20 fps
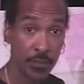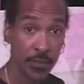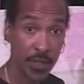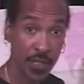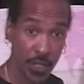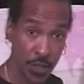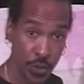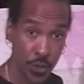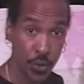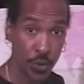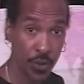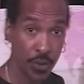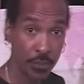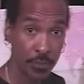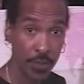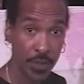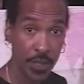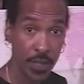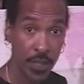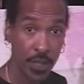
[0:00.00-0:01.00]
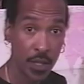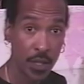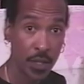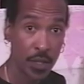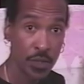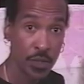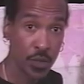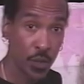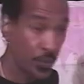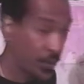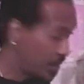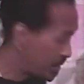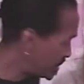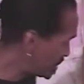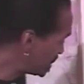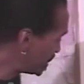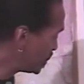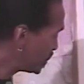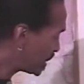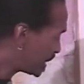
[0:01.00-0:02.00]
in Europe. So there's
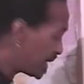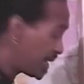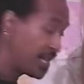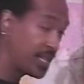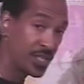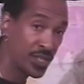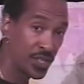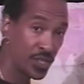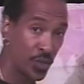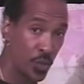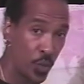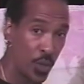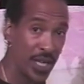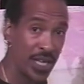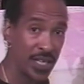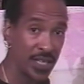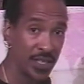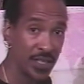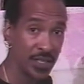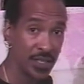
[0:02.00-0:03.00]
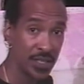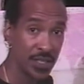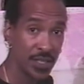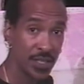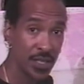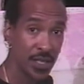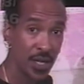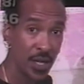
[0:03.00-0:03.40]
still kings and queens.